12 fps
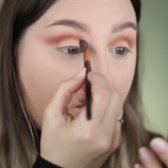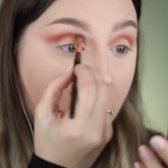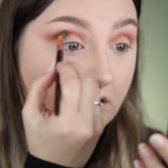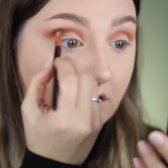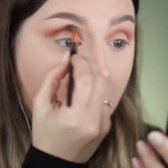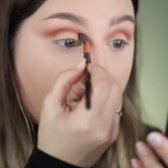
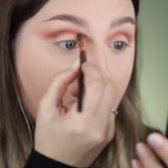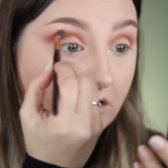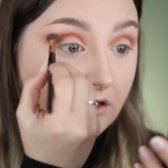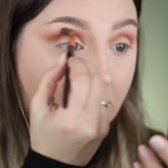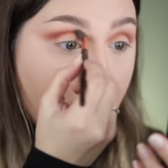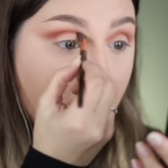
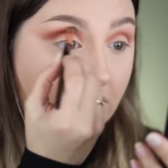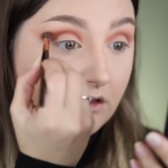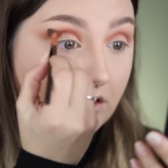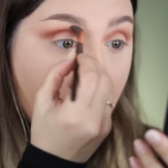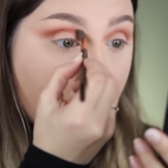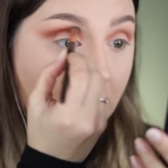
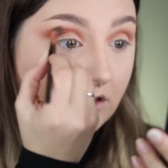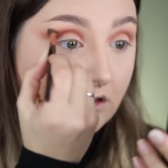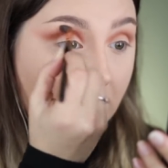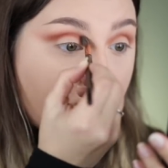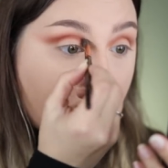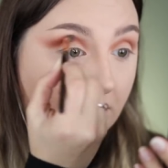
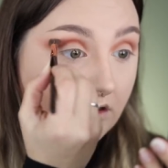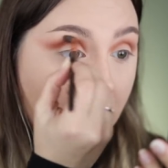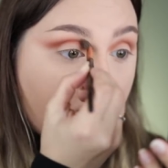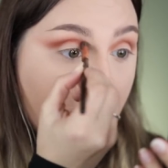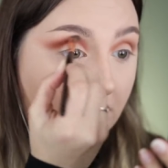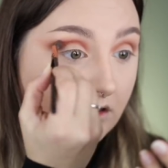
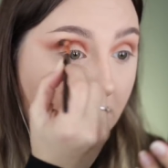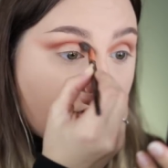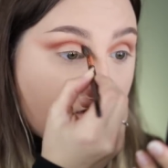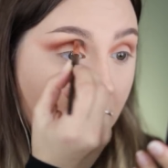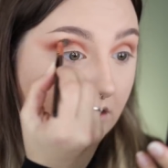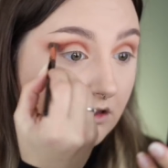
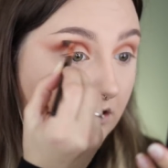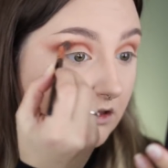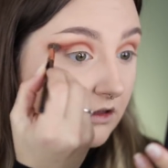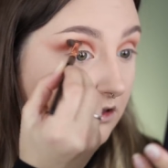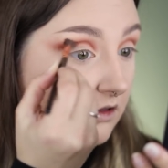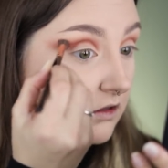
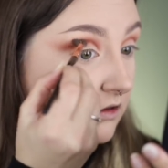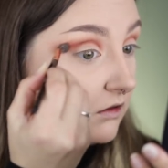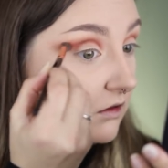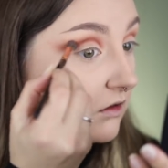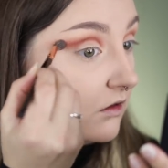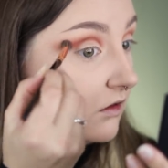
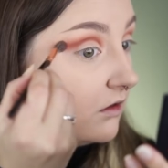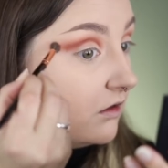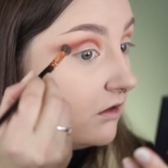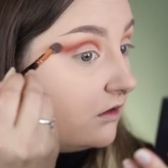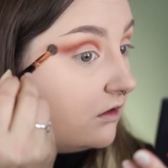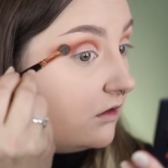
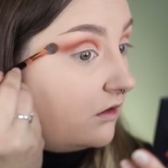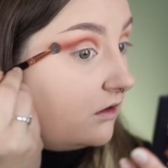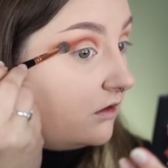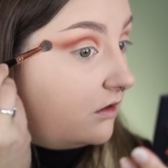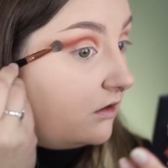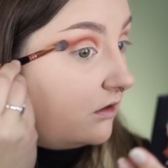
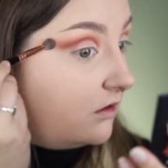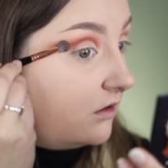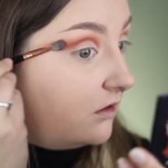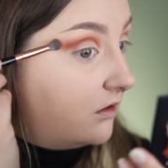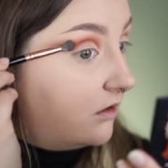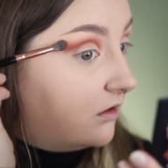
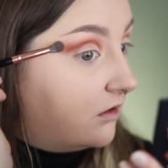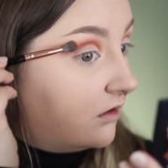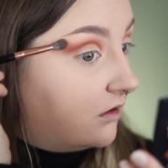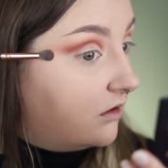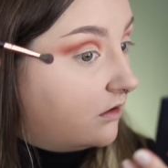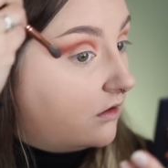
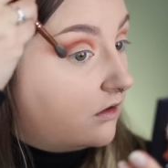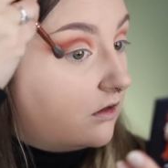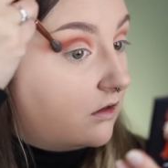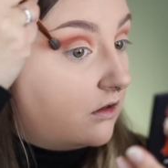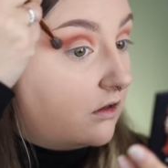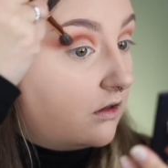
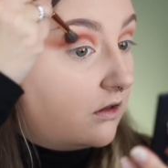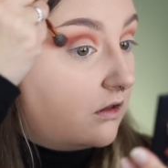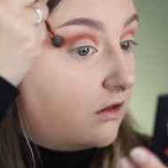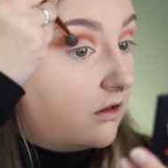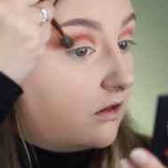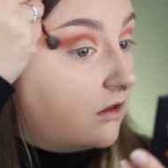
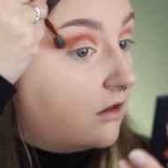(silence)